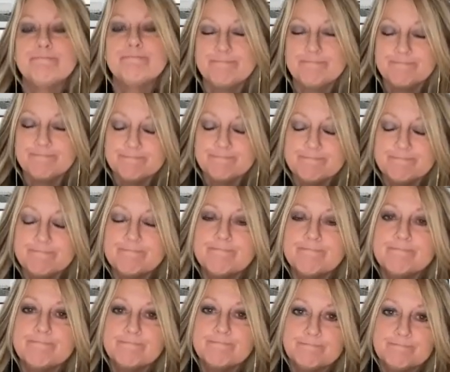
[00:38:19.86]

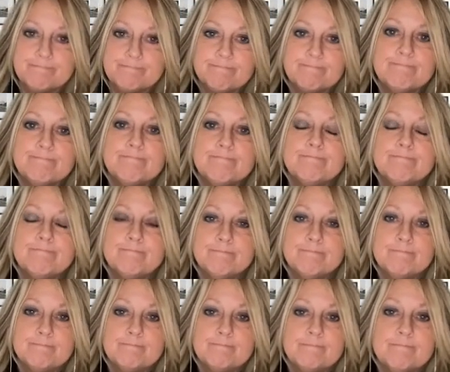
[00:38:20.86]

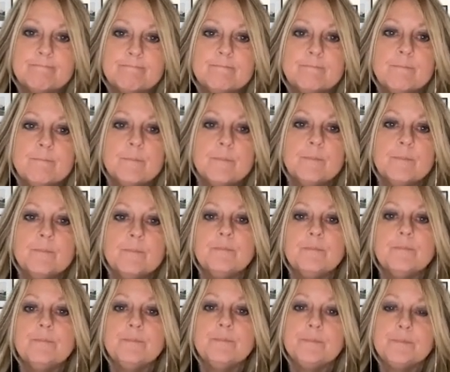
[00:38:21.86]

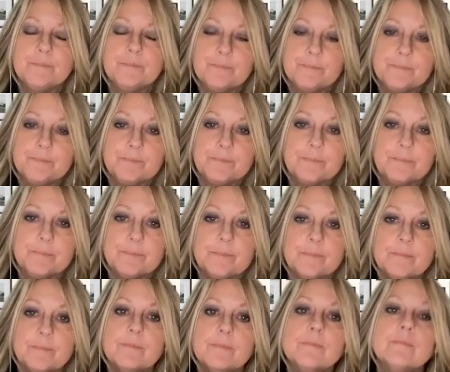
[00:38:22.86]

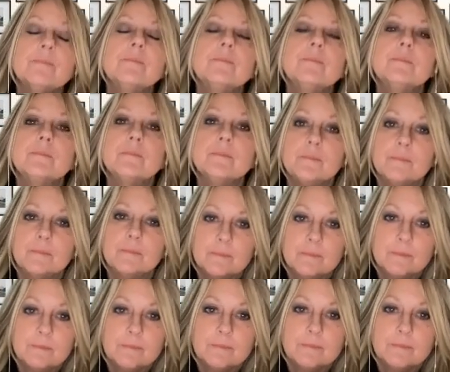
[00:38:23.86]

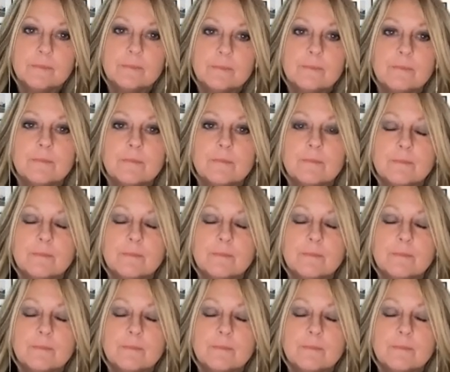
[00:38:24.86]
(not speaking)